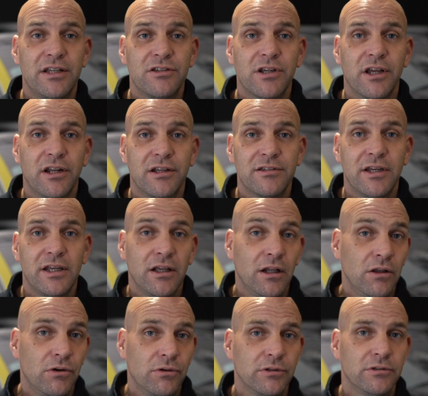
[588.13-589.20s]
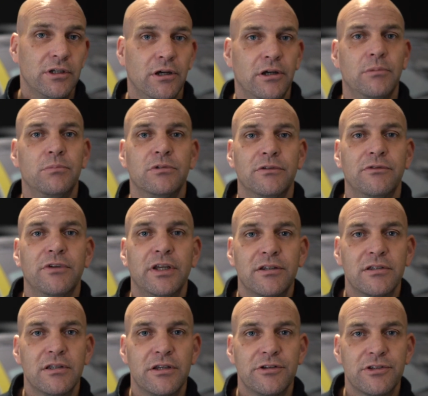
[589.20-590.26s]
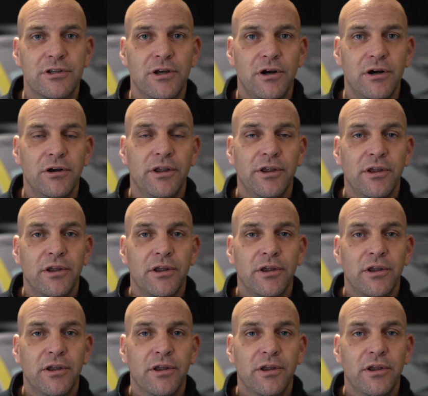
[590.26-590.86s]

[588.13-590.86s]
It's going to take a long time to fix this car,